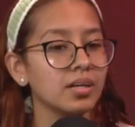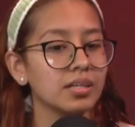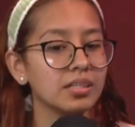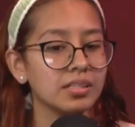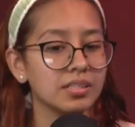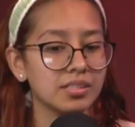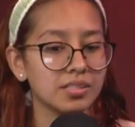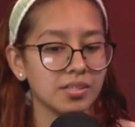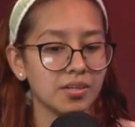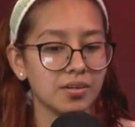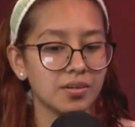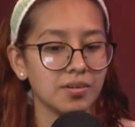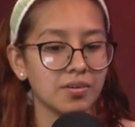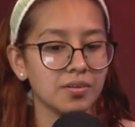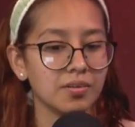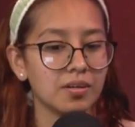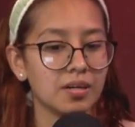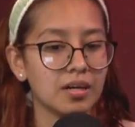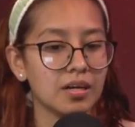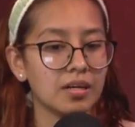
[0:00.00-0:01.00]

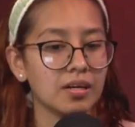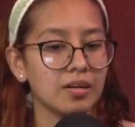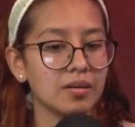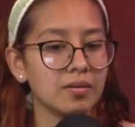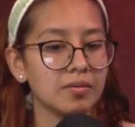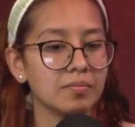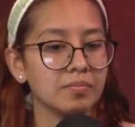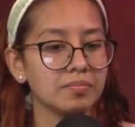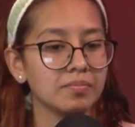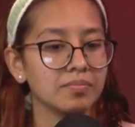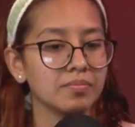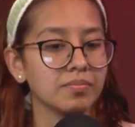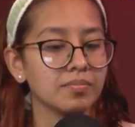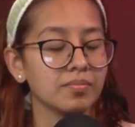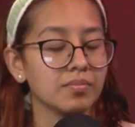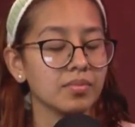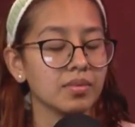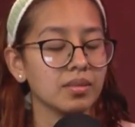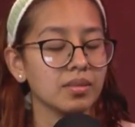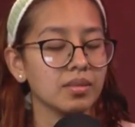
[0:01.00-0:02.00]
So. Um
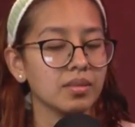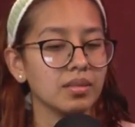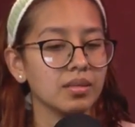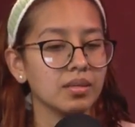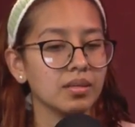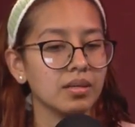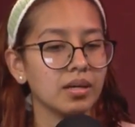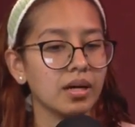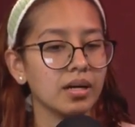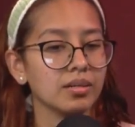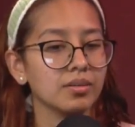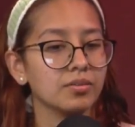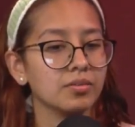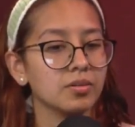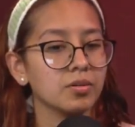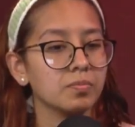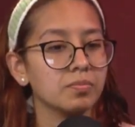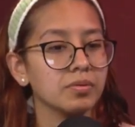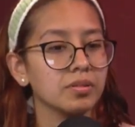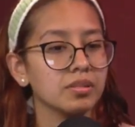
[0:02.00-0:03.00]
I grew
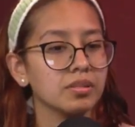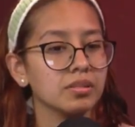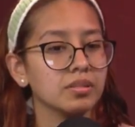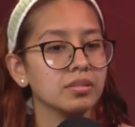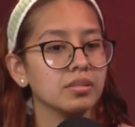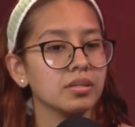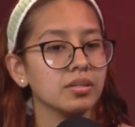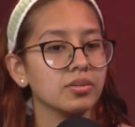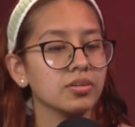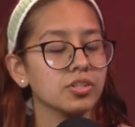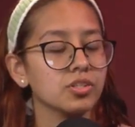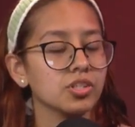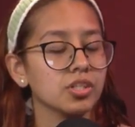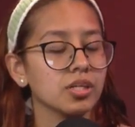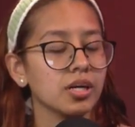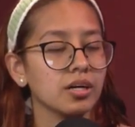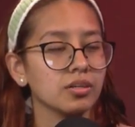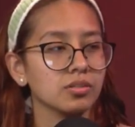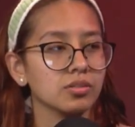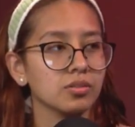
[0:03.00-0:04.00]
up in a Christian
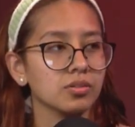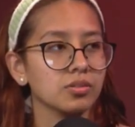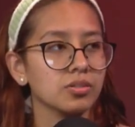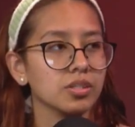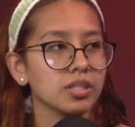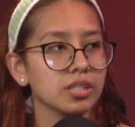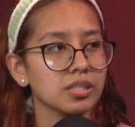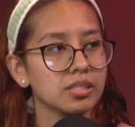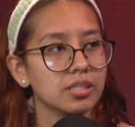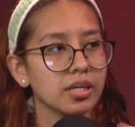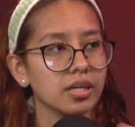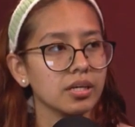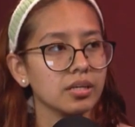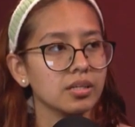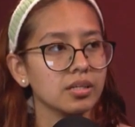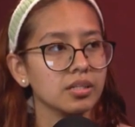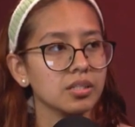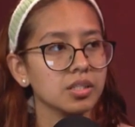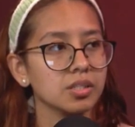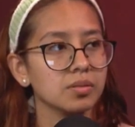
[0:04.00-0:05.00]
household, you could say,
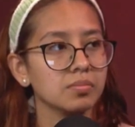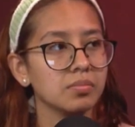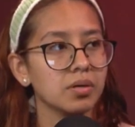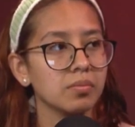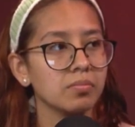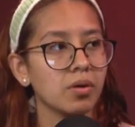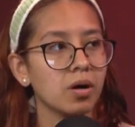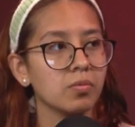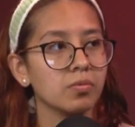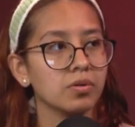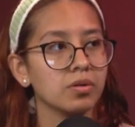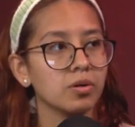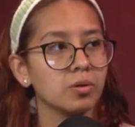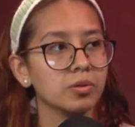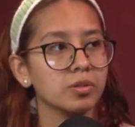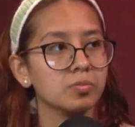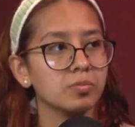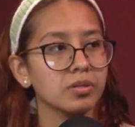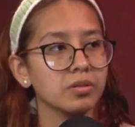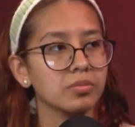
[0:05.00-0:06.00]
because my mom would
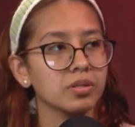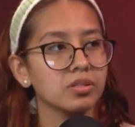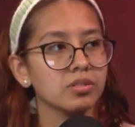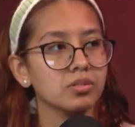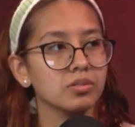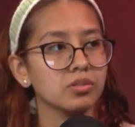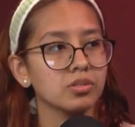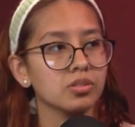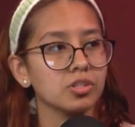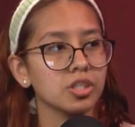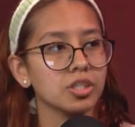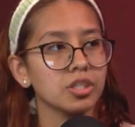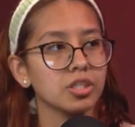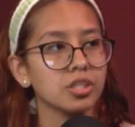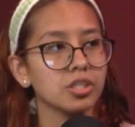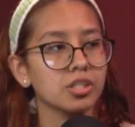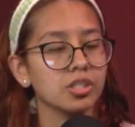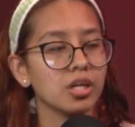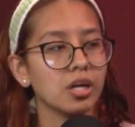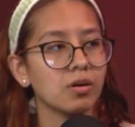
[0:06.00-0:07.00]
always bring me to
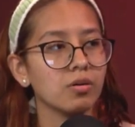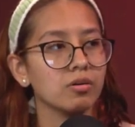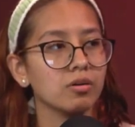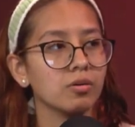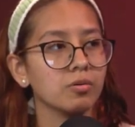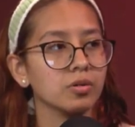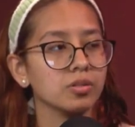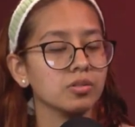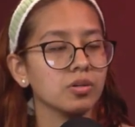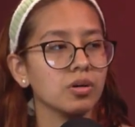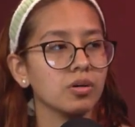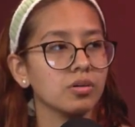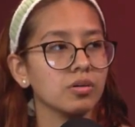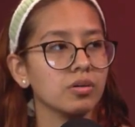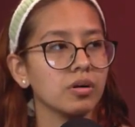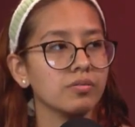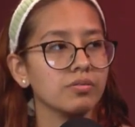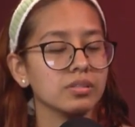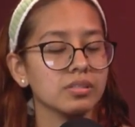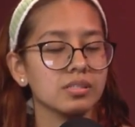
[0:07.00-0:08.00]
church and I would always go
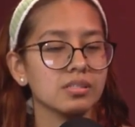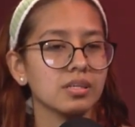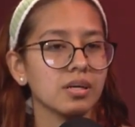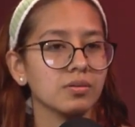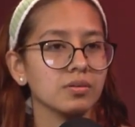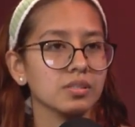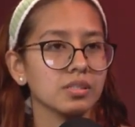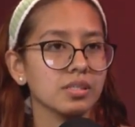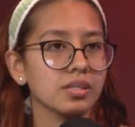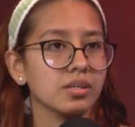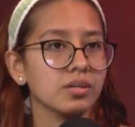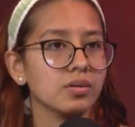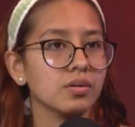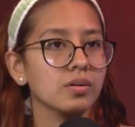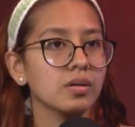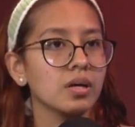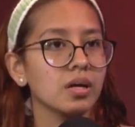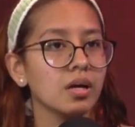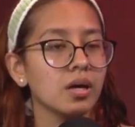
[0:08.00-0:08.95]
ever since I was little.